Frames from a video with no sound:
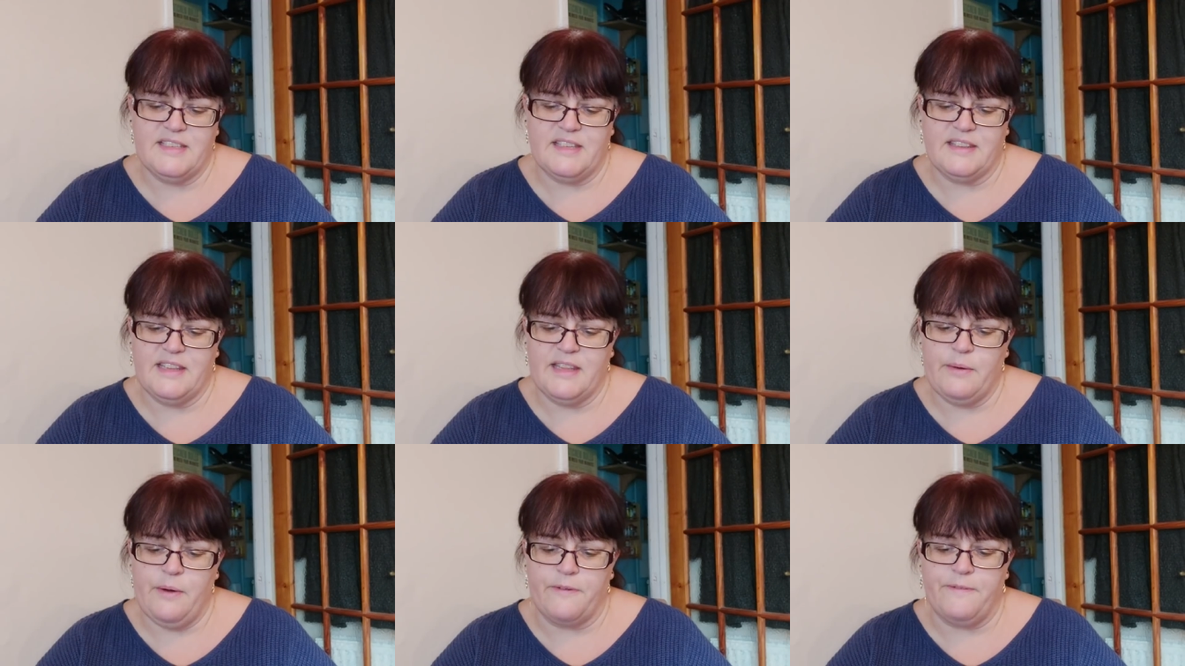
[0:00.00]
I
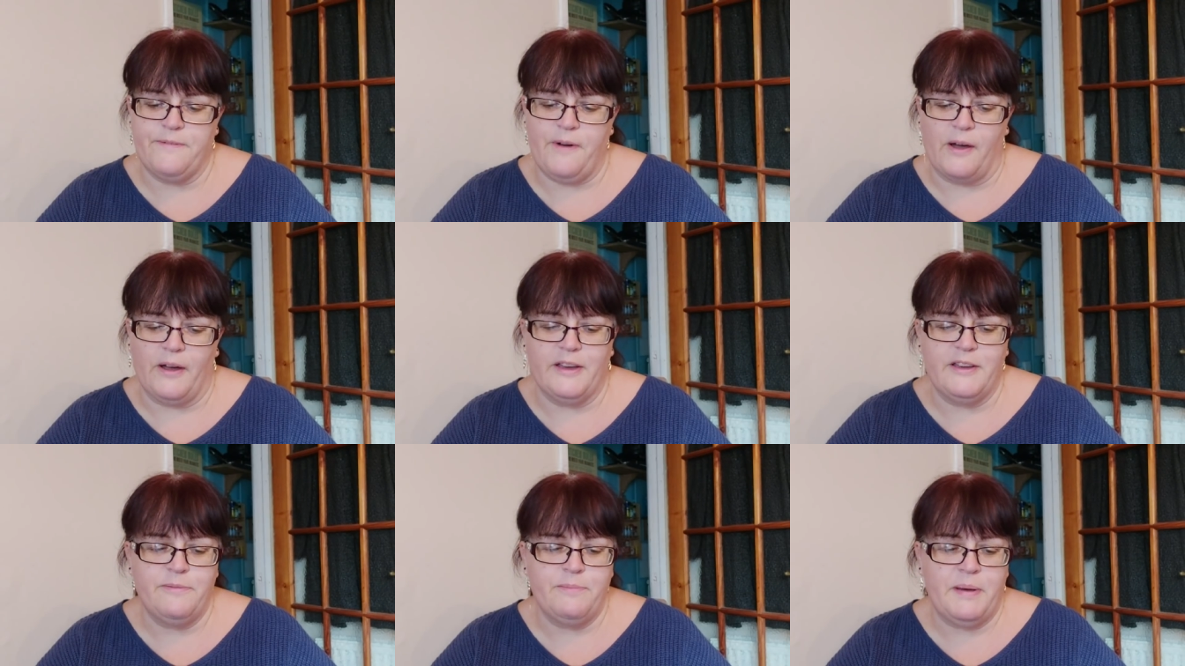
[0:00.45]
think they were
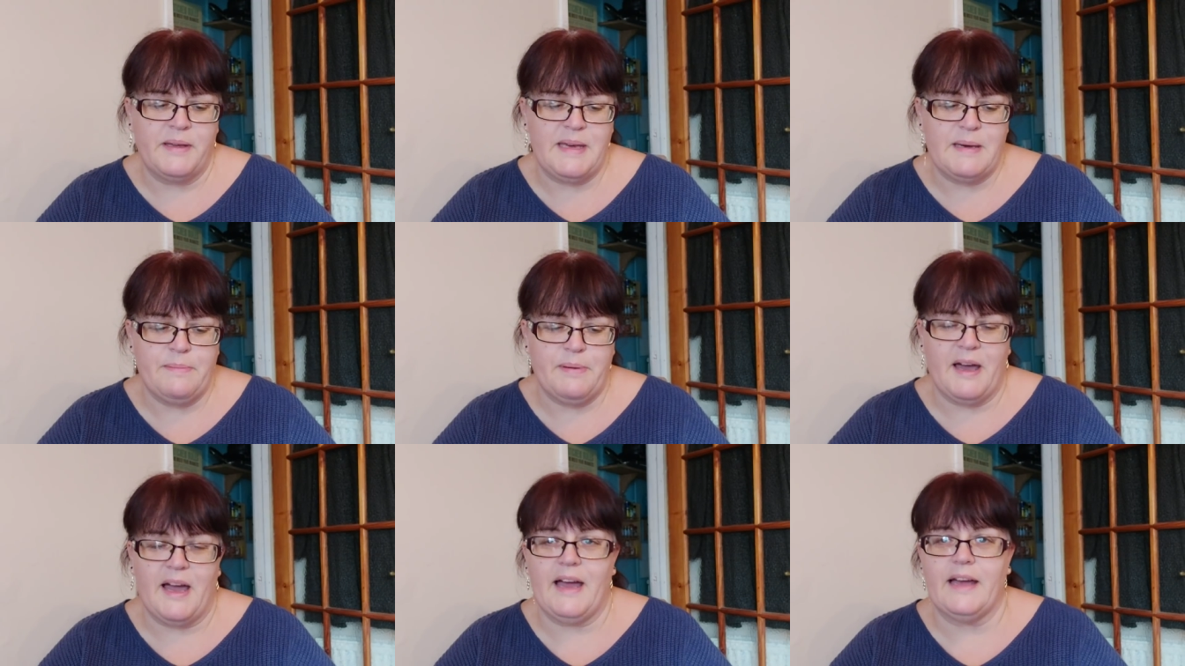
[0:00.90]

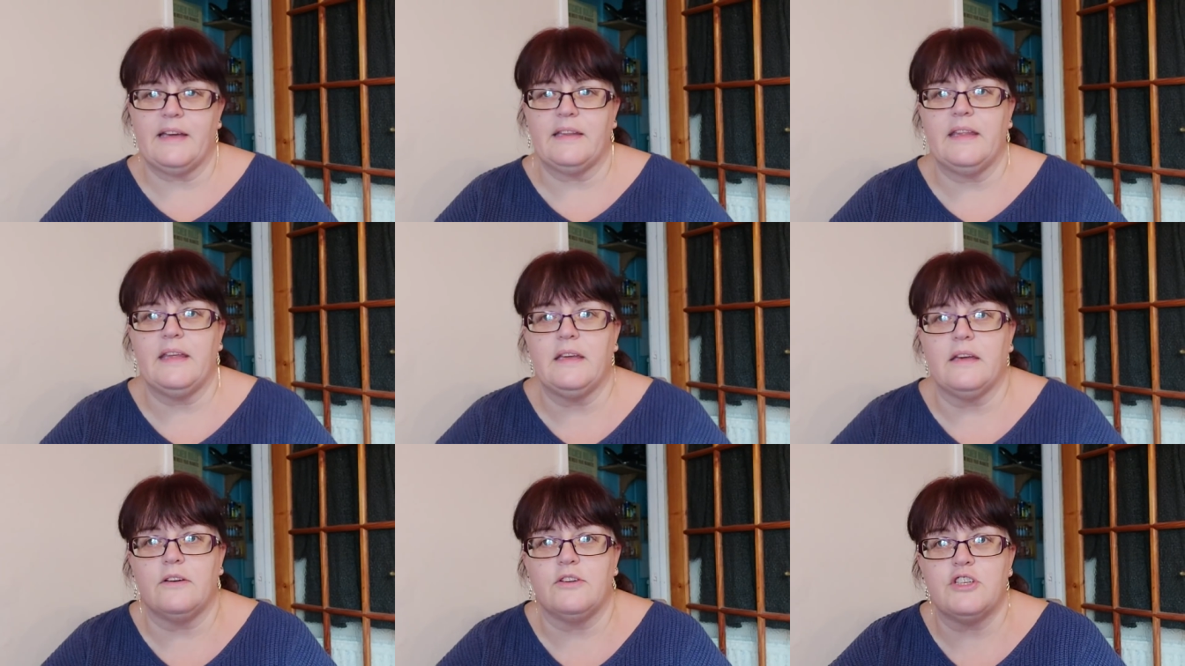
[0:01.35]
5p a bag.
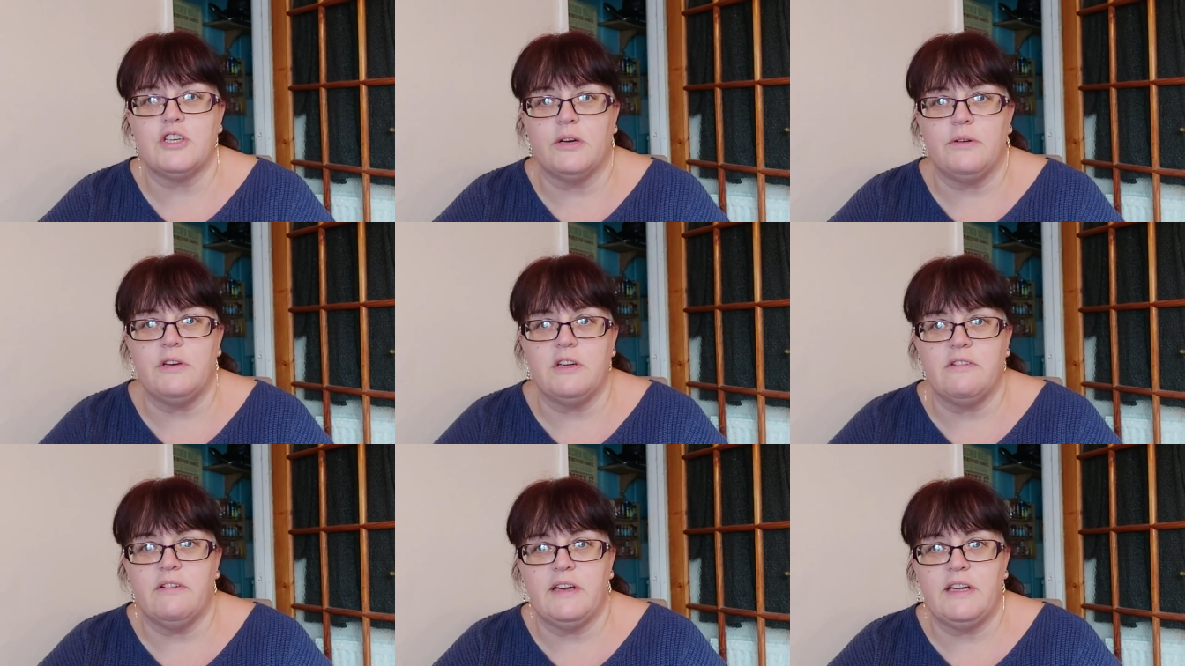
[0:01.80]
There you go.
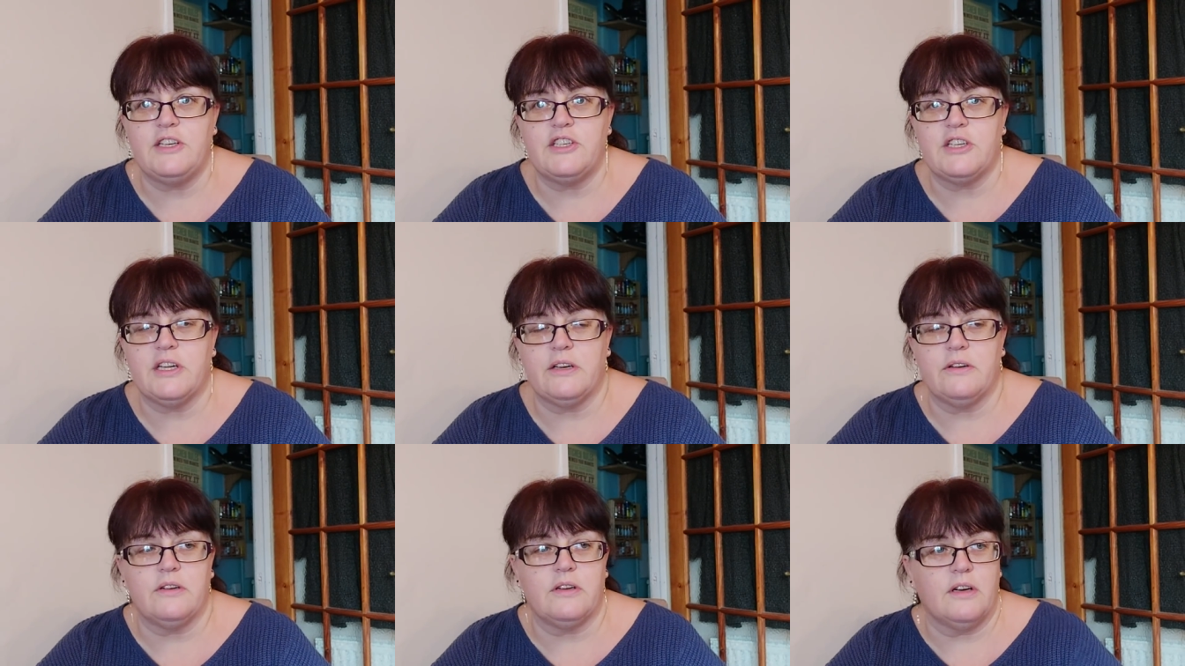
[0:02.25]
Showing your age
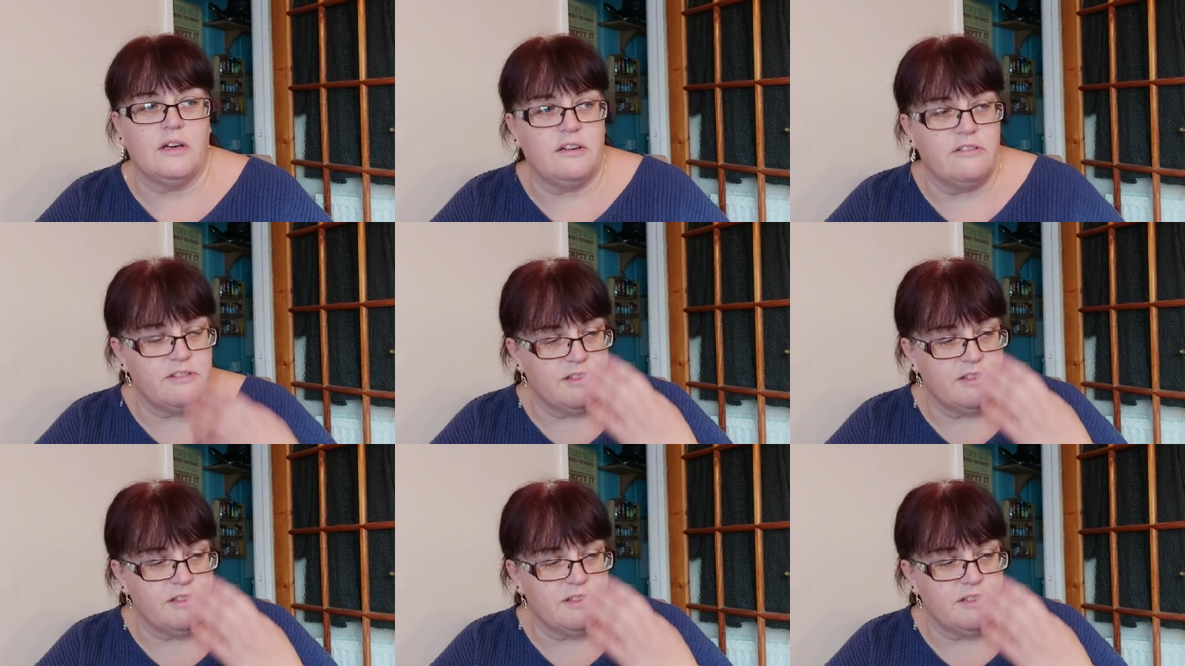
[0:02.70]
now, Carl.